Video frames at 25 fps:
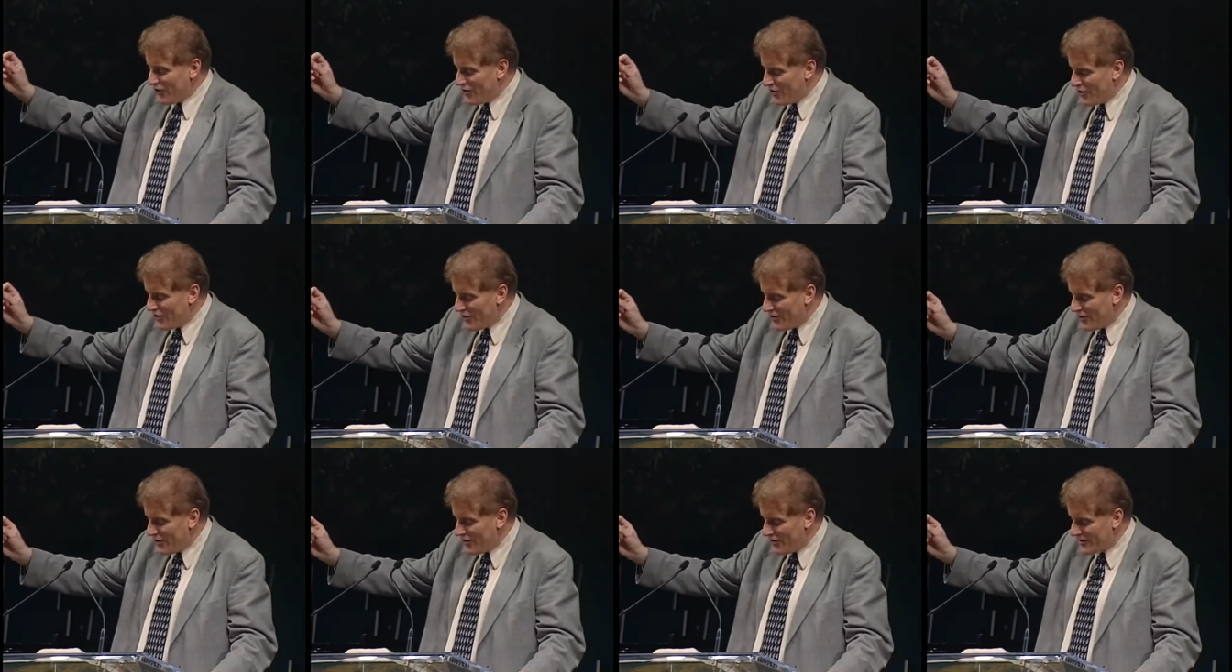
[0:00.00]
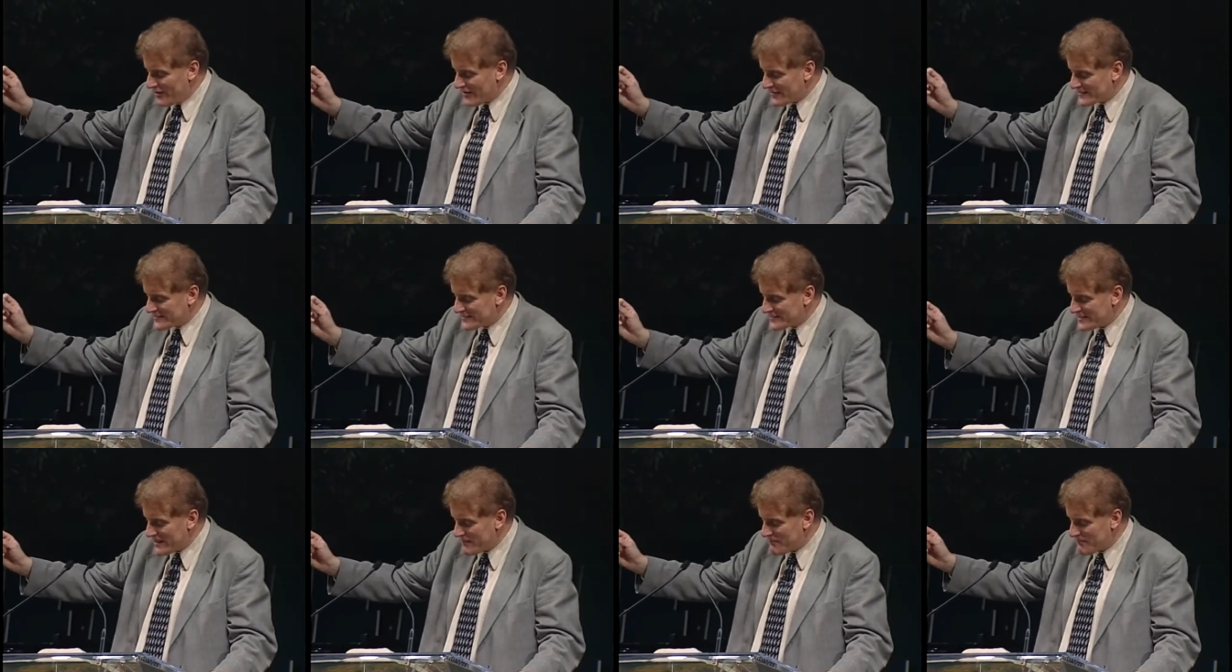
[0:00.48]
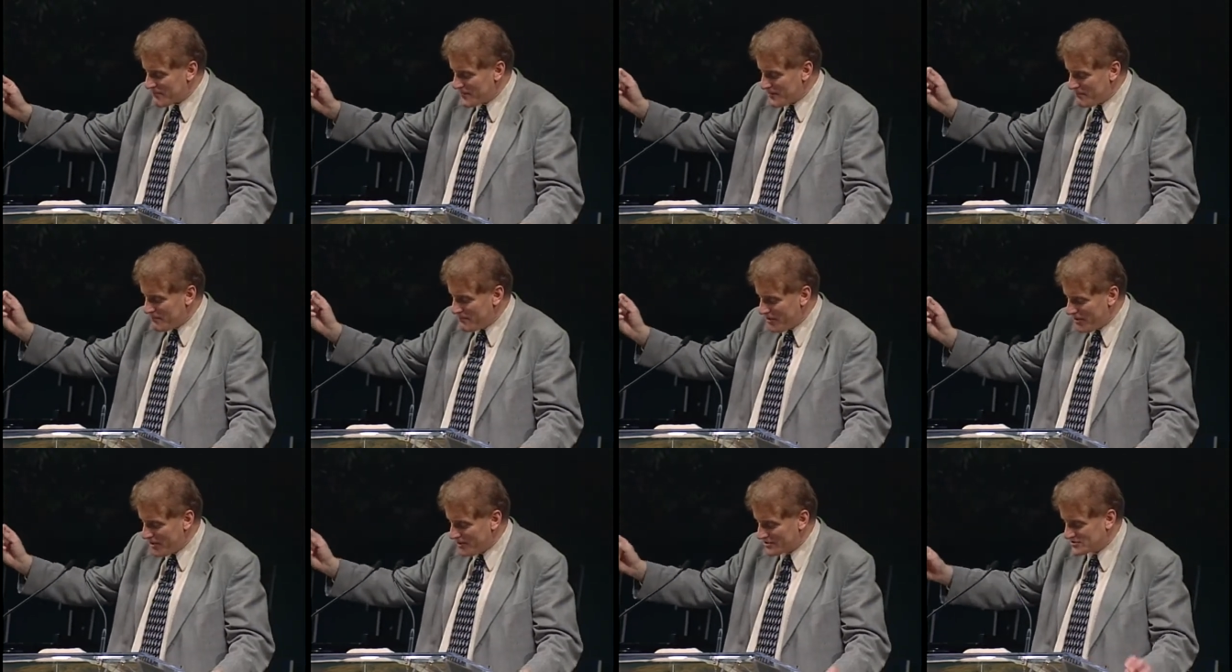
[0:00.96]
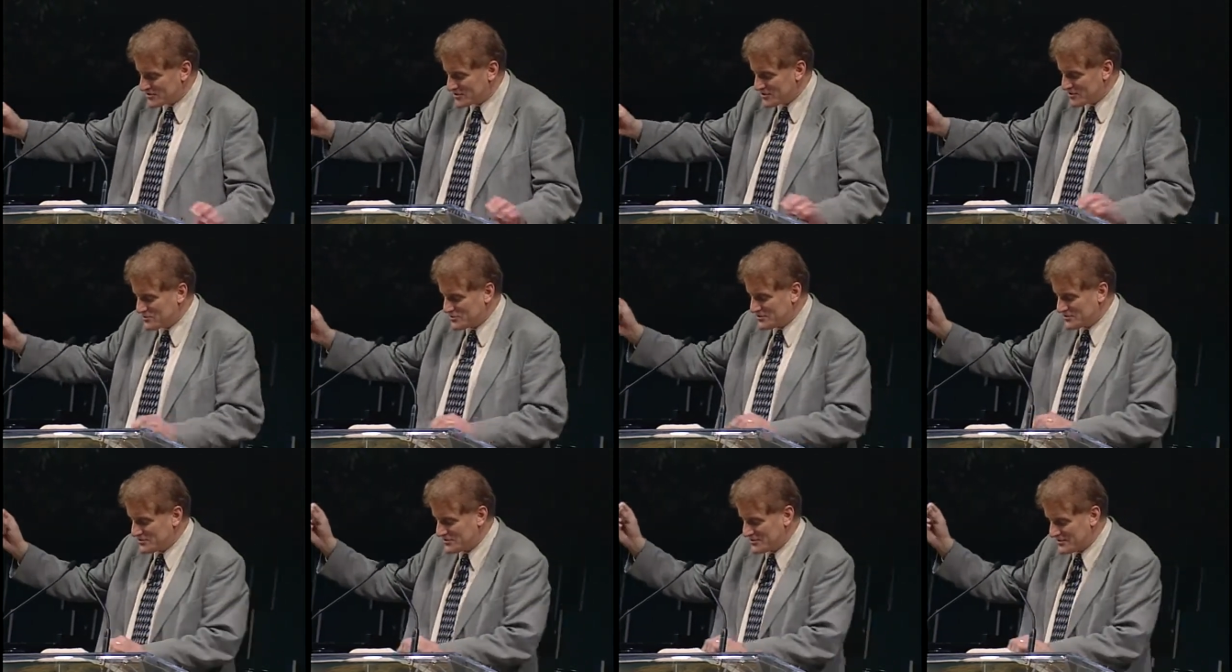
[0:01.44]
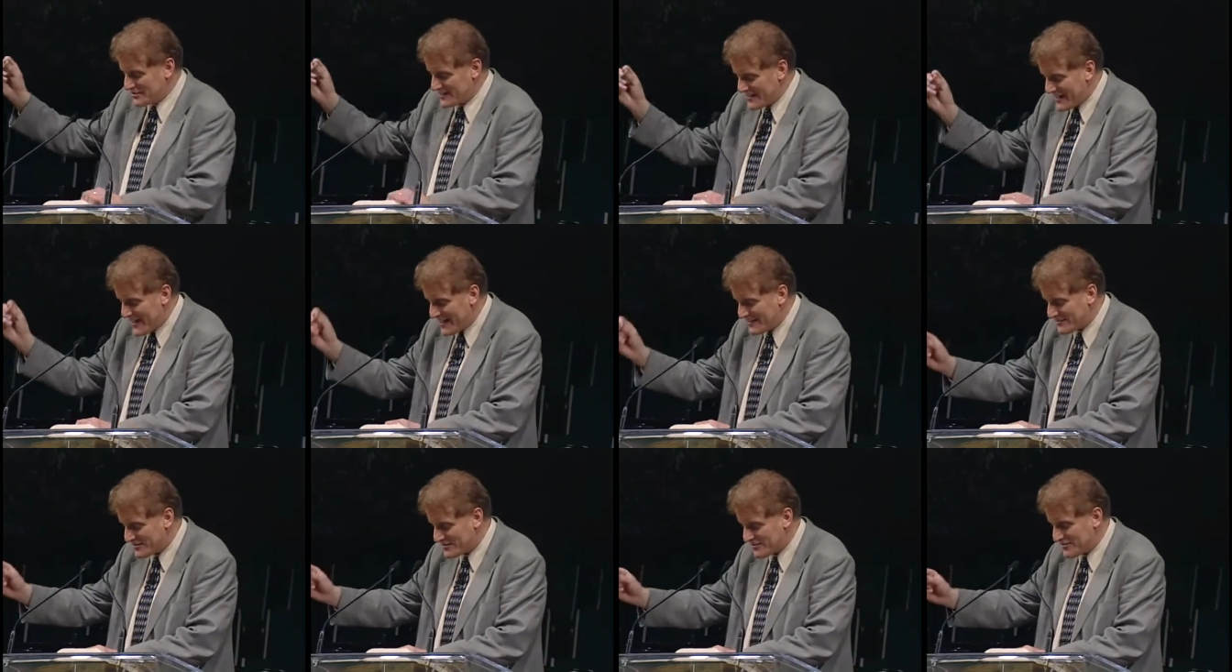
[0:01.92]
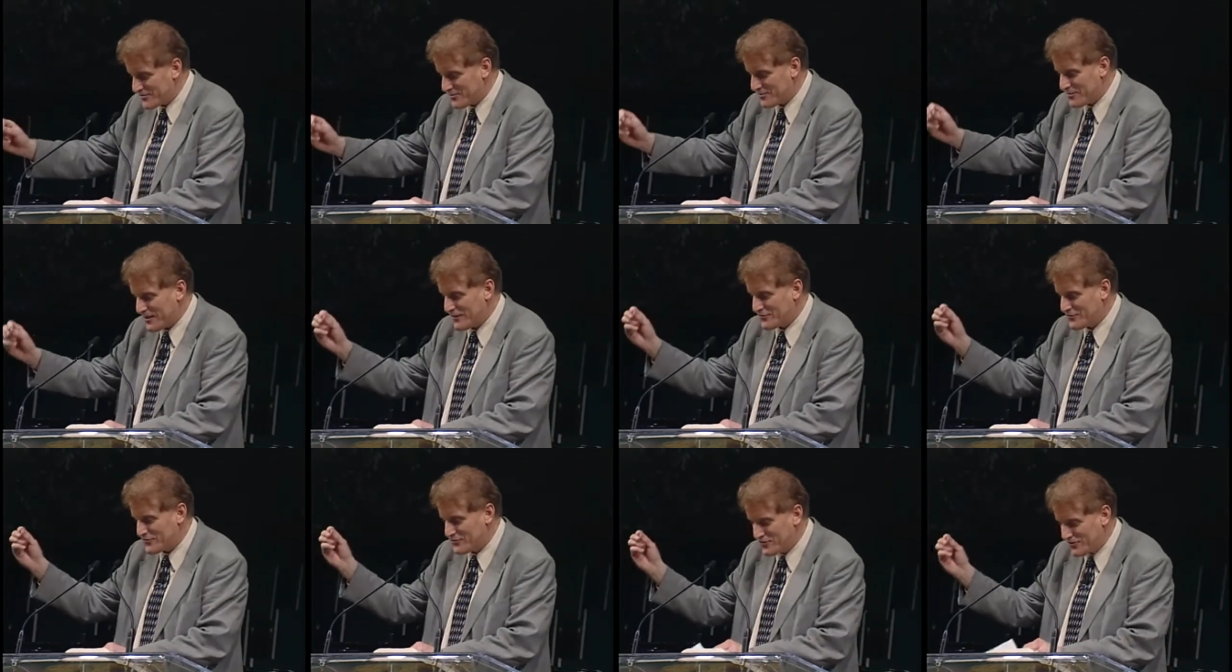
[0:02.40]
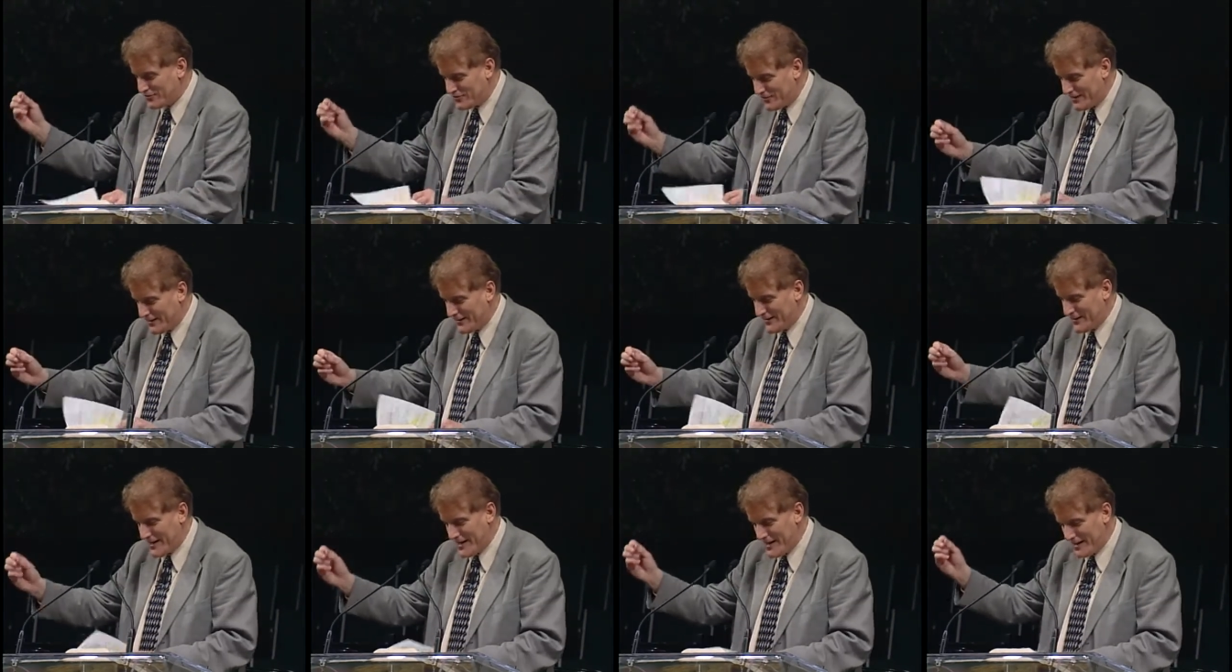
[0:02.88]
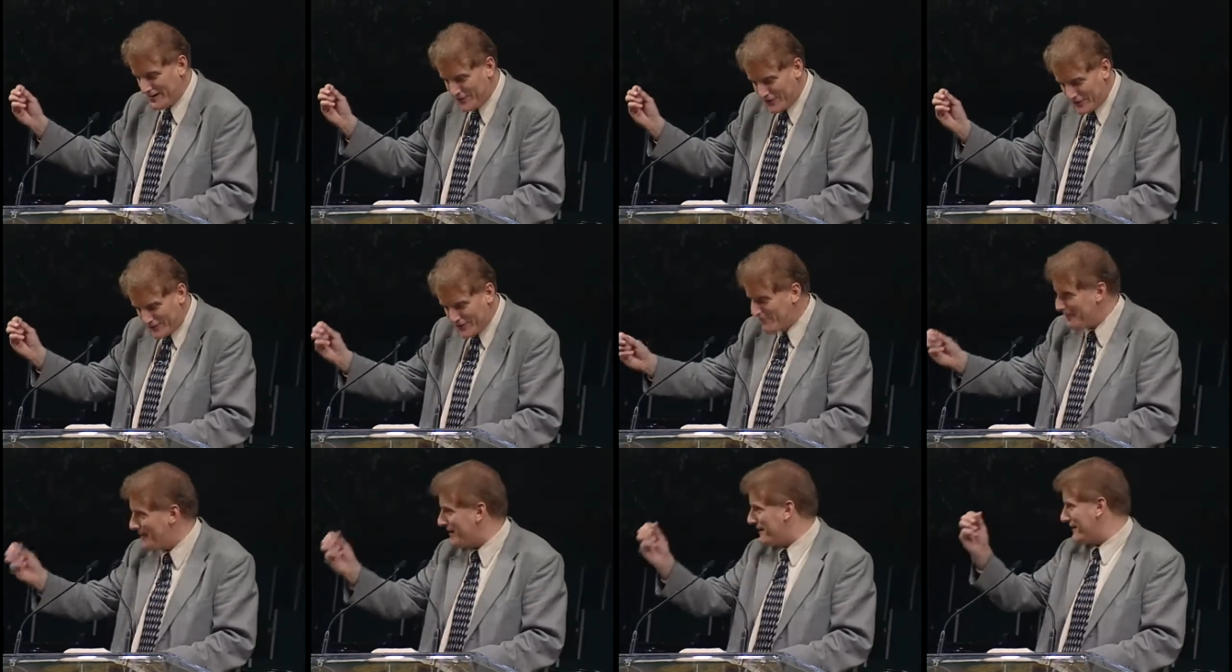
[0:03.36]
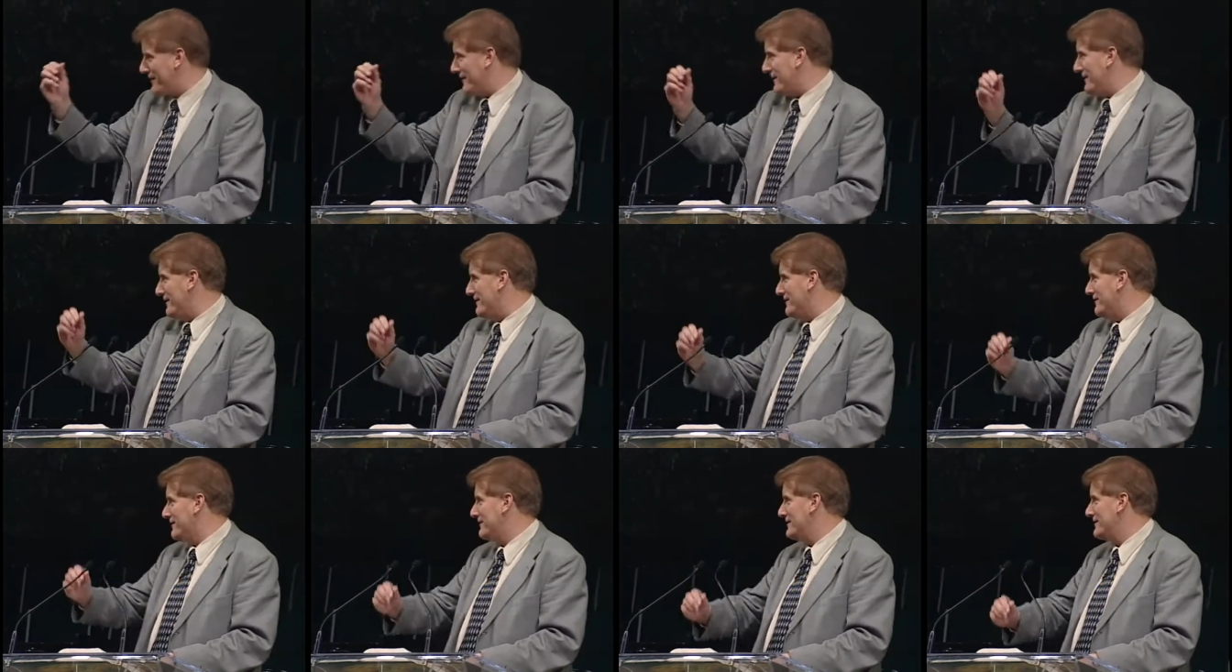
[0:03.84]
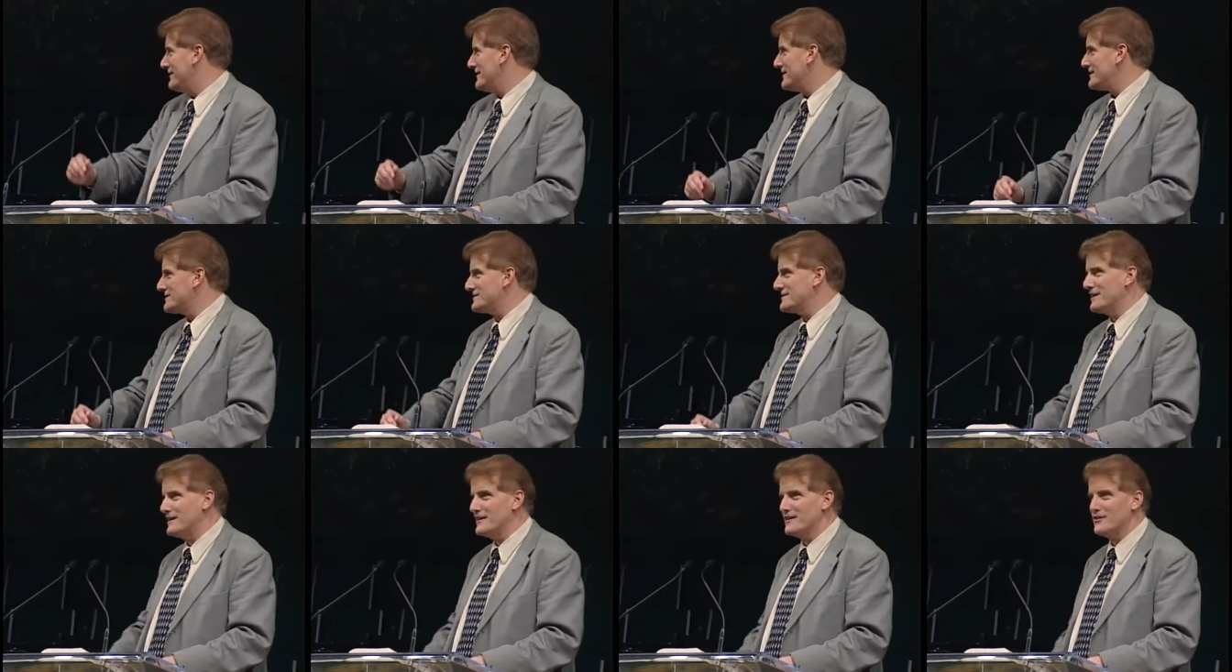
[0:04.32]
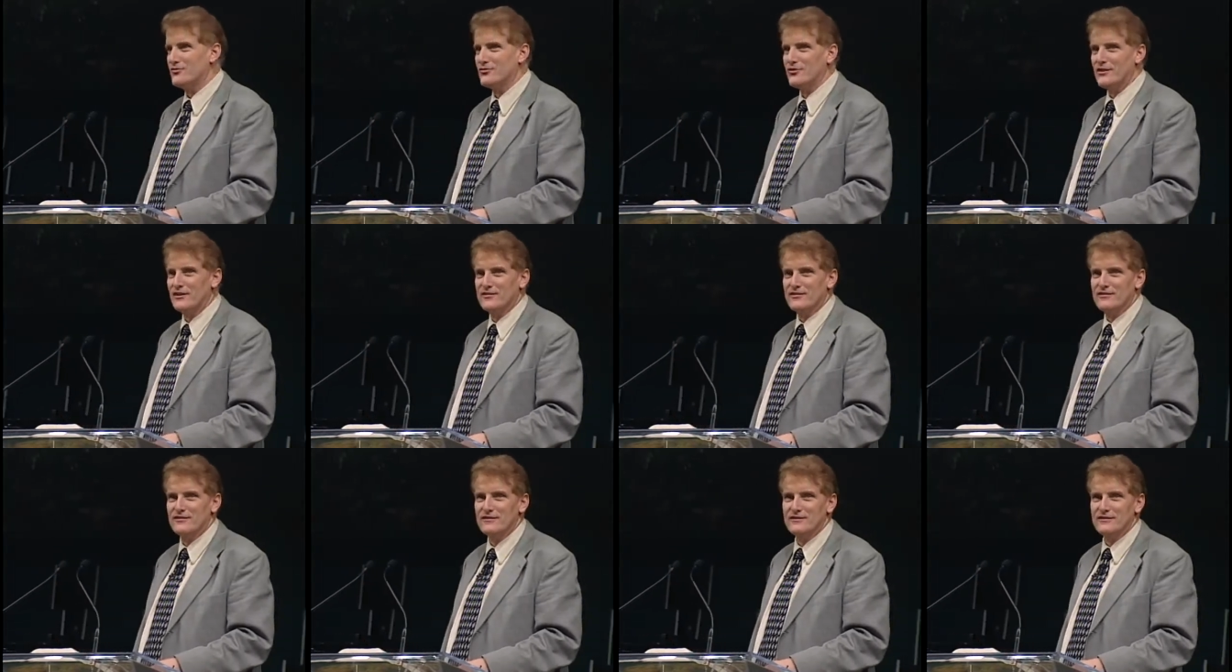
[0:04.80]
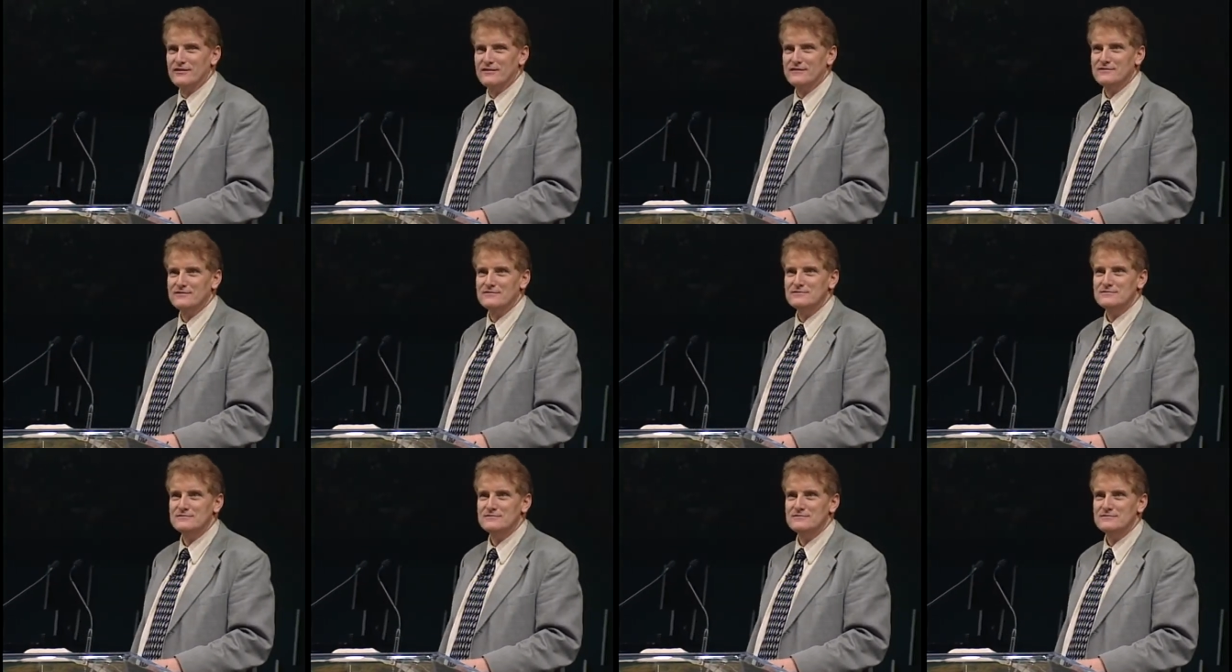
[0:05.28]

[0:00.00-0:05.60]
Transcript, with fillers: all except the apostles were scattered throughout Judea and Samaria. Isn't that interesting?